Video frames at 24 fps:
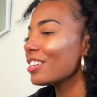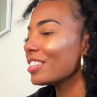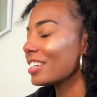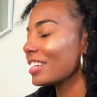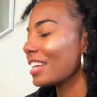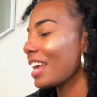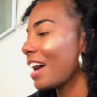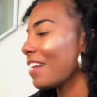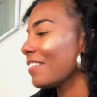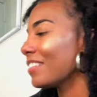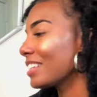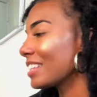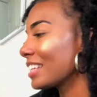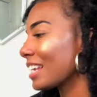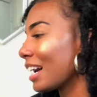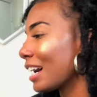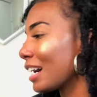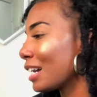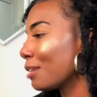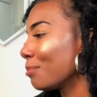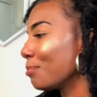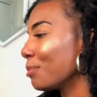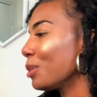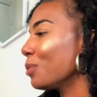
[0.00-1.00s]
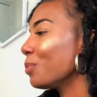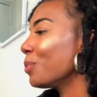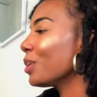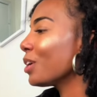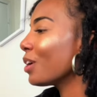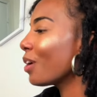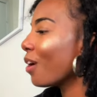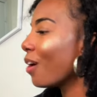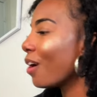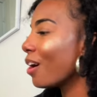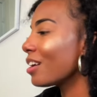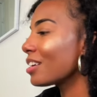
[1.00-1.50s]
should have autonomy. We
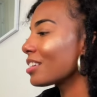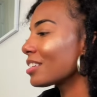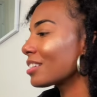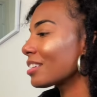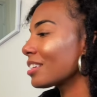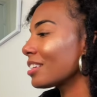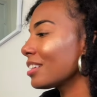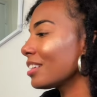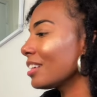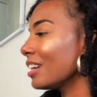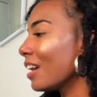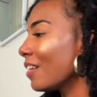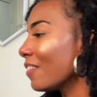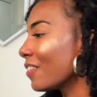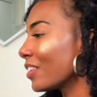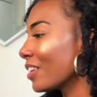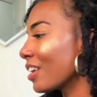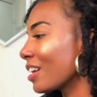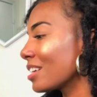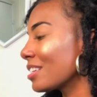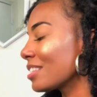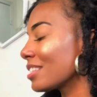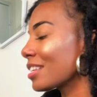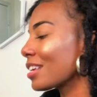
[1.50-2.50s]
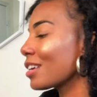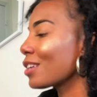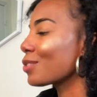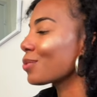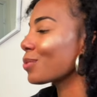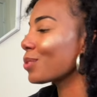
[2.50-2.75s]
all should govern ourselves.